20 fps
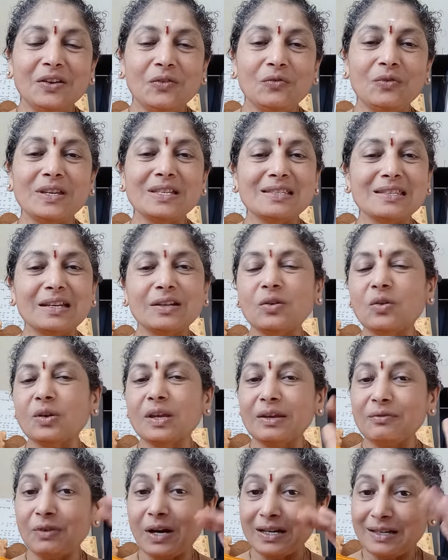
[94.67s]
We said,
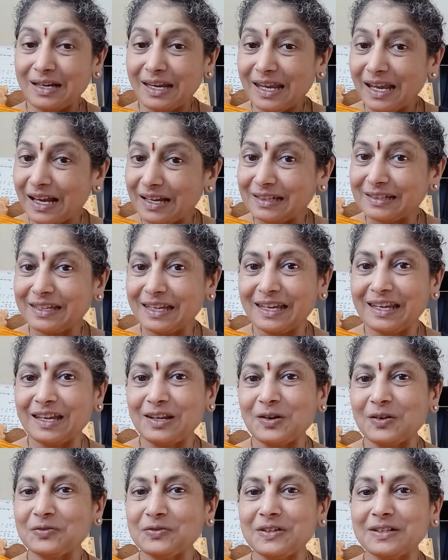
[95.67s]
okay, one day I'll take
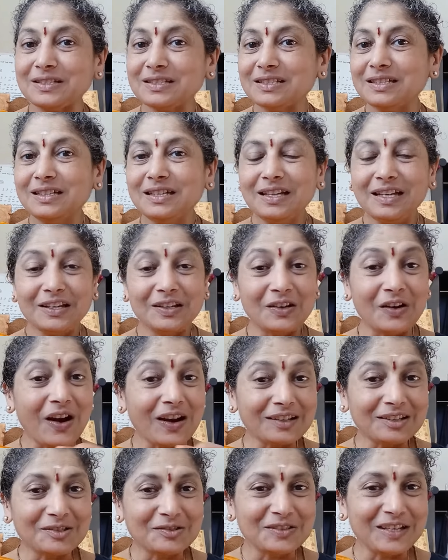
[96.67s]
care of it.
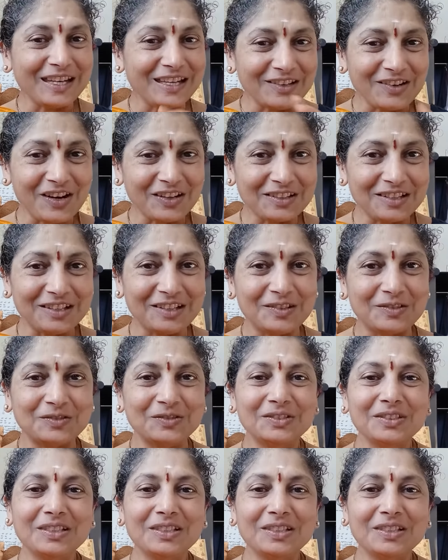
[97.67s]
Not today, not now.